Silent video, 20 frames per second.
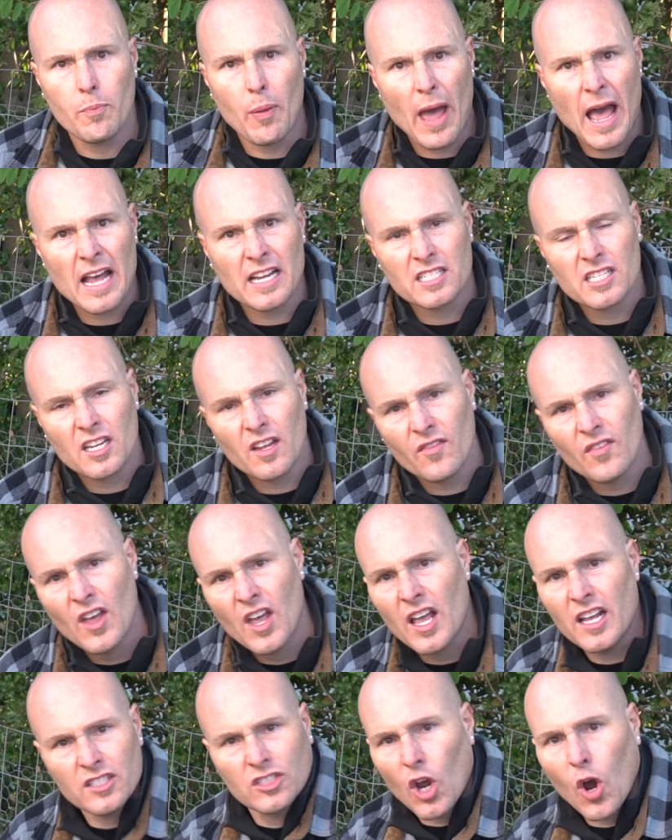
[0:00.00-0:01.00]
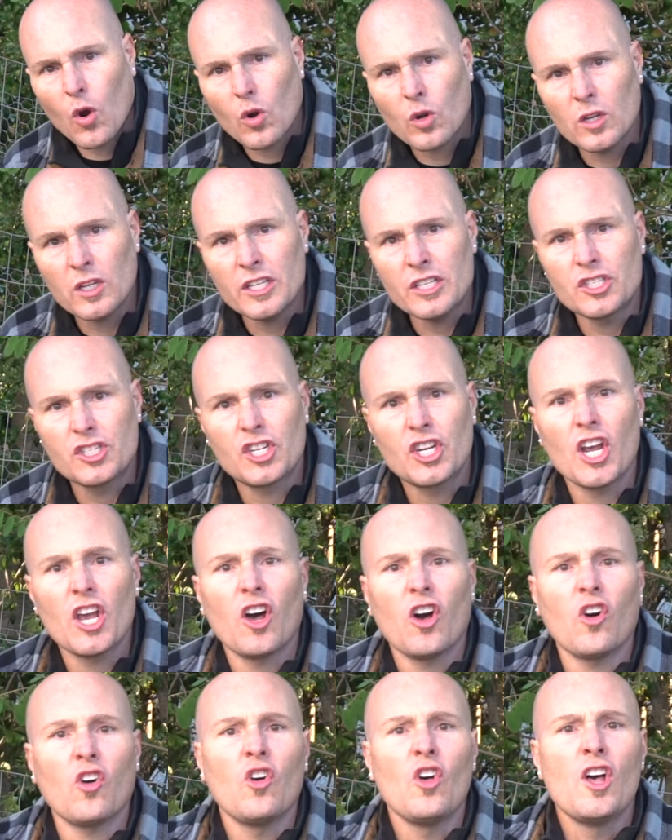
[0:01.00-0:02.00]
passive and totally
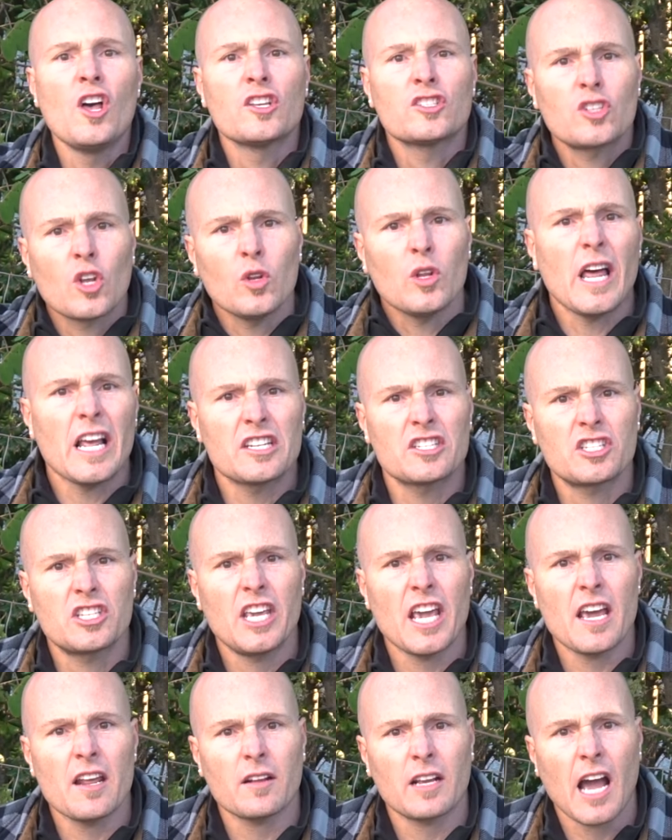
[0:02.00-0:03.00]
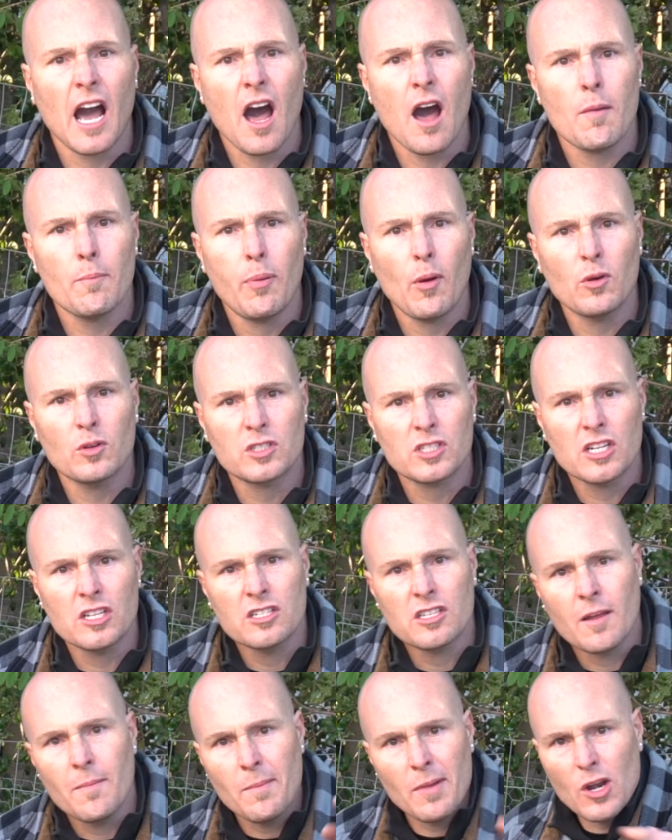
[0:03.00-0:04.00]
chill. So let's get composting
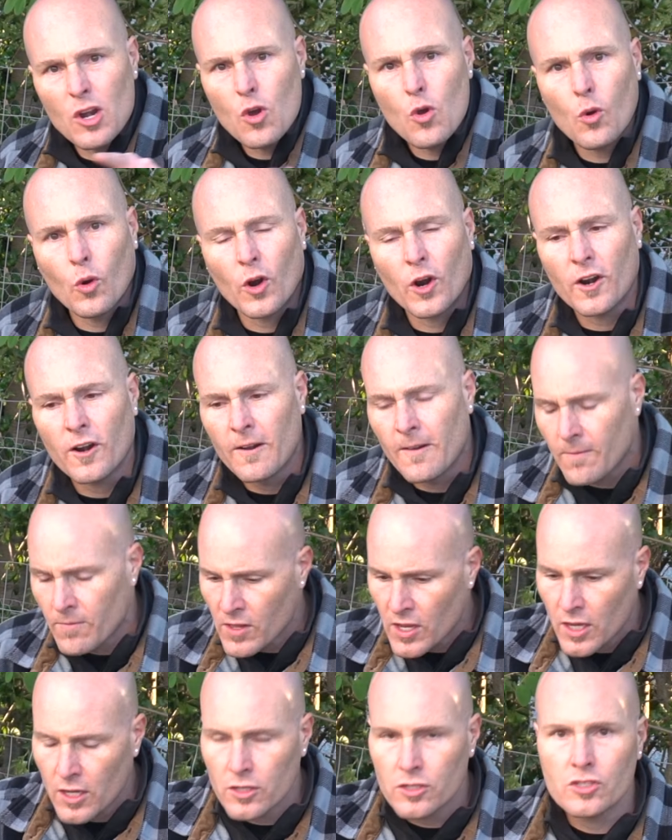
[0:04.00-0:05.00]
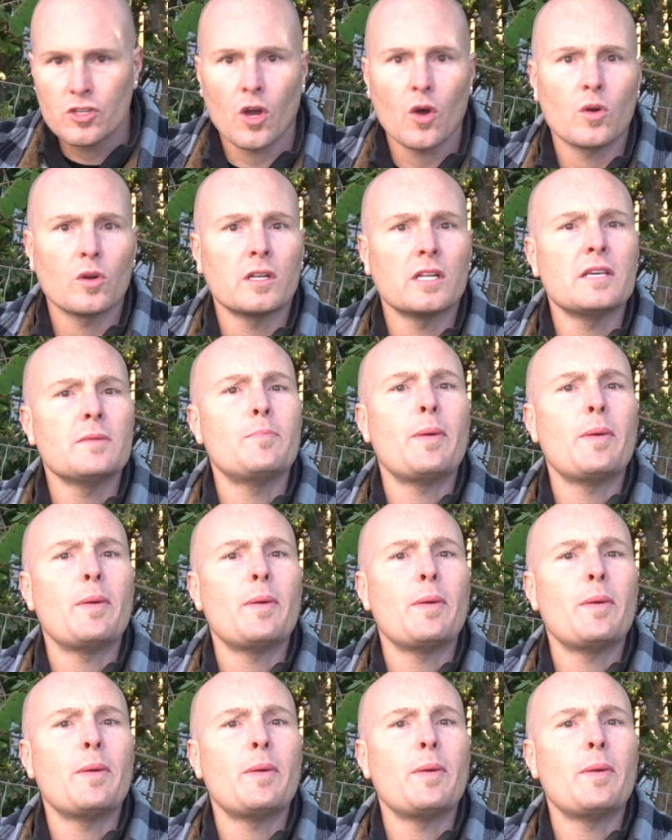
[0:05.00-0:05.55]
some manure. Totally